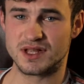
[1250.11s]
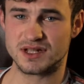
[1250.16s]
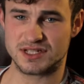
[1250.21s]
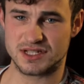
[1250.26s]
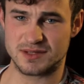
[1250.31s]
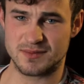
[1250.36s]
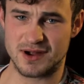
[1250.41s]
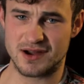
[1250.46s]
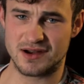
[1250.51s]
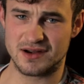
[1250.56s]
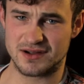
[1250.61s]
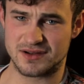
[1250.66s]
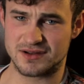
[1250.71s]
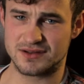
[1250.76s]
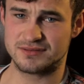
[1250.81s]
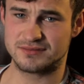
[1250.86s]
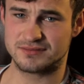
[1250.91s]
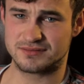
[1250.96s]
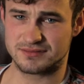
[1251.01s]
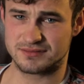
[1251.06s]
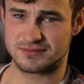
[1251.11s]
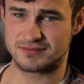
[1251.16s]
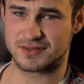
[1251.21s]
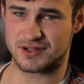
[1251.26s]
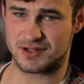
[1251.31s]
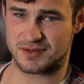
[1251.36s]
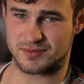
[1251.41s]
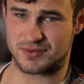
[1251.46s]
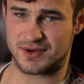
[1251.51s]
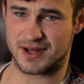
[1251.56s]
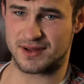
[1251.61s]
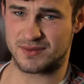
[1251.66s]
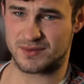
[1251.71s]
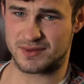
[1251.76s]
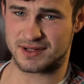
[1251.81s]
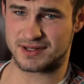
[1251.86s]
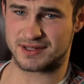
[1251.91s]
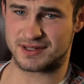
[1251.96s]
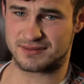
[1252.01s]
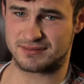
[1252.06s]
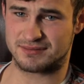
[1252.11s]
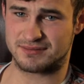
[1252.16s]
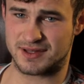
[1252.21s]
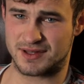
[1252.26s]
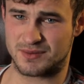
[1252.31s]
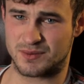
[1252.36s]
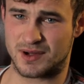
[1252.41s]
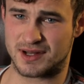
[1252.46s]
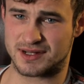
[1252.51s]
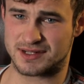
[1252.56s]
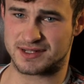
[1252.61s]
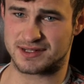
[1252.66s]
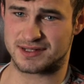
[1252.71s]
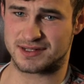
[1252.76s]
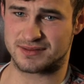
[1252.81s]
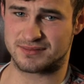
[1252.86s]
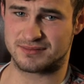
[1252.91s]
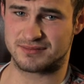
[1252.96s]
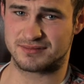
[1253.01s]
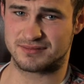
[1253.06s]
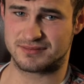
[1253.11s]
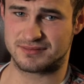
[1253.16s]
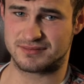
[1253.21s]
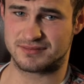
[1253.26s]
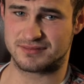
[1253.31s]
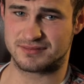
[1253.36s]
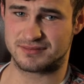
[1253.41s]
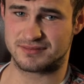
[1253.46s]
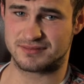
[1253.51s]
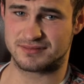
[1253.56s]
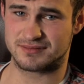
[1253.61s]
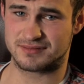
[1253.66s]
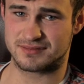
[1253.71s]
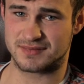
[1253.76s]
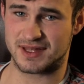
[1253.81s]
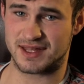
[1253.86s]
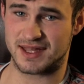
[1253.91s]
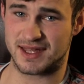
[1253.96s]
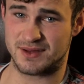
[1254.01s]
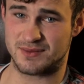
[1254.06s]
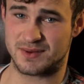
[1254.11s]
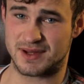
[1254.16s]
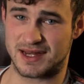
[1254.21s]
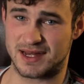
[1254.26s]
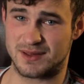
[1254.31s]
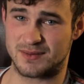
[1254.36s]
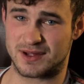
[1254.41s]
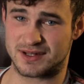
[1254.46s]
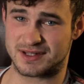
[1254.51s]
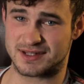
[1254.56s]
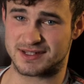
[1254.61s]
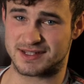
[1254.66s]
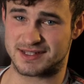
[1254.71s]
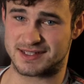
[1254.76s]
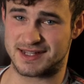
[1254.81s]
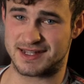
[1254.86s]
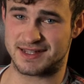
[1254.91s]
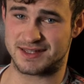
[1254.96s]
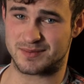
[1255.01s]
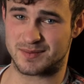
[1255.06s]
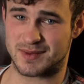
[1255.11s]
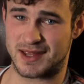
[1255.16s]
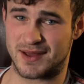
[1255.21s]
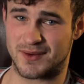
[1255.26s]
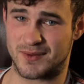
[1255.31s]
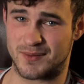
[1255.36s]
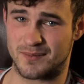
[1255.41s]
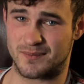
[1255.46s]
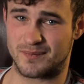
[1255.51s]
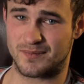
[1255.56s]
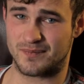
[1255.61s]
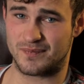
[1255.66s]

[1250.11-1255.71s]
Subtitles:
Tomorrow could bring what it wanted. He really wanted to see them now.